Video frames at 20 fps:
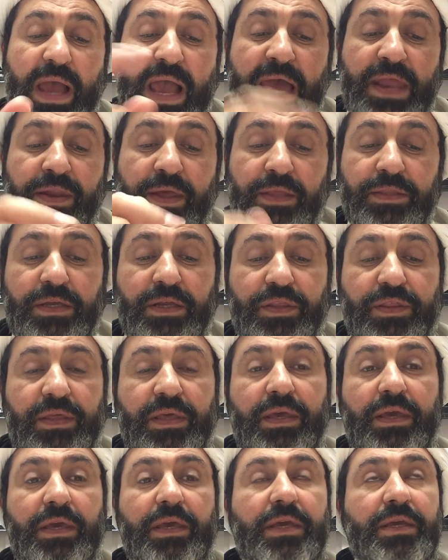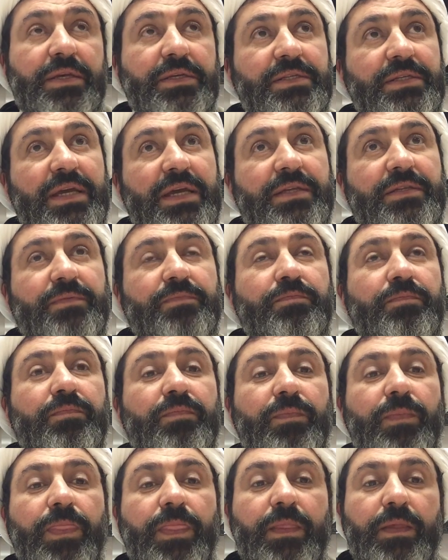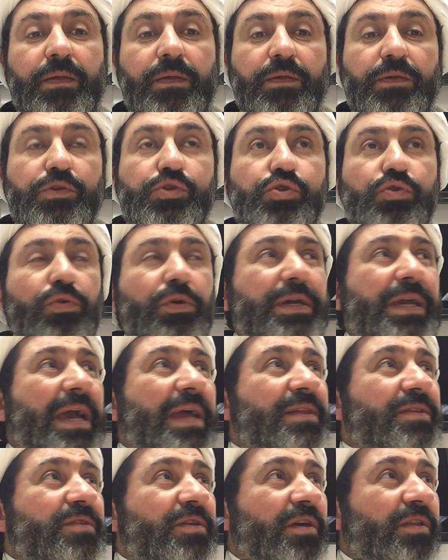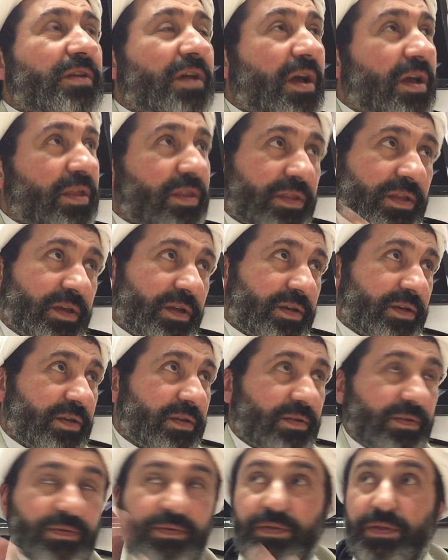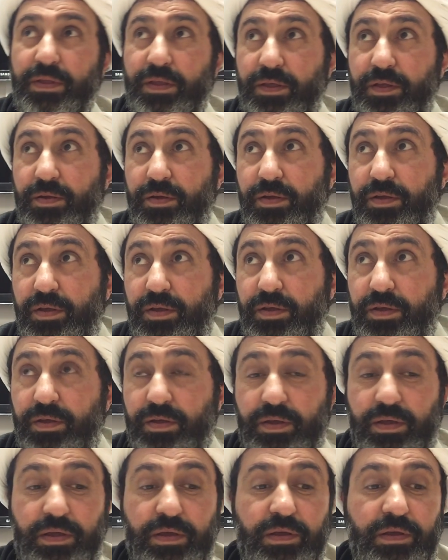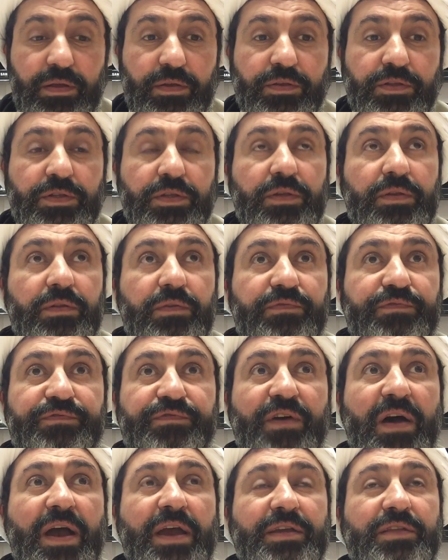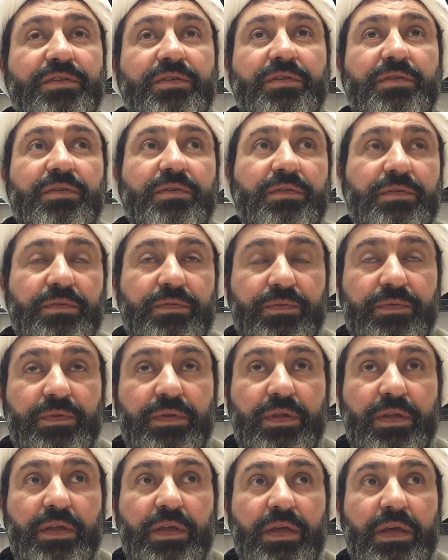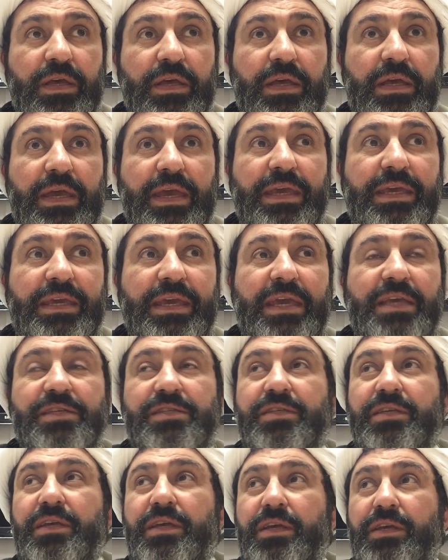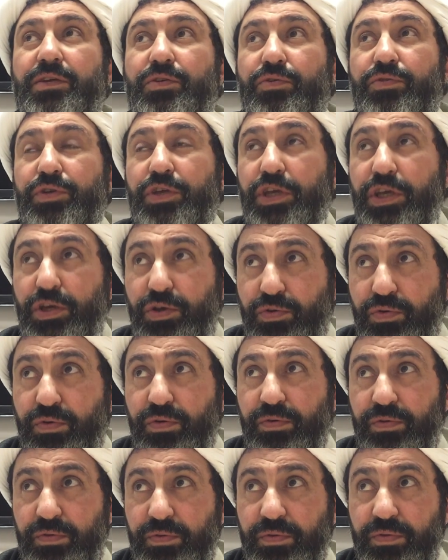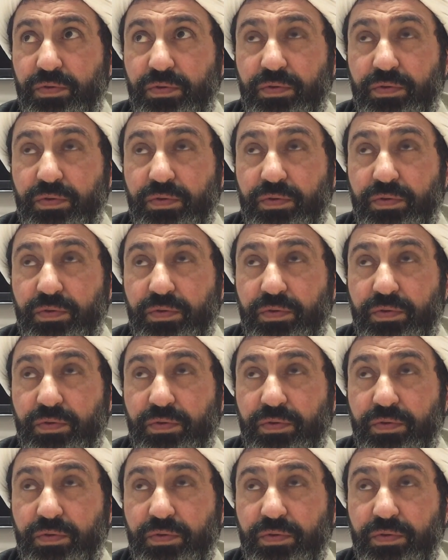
another thing is that you cannot, I think, uh, fight against your ego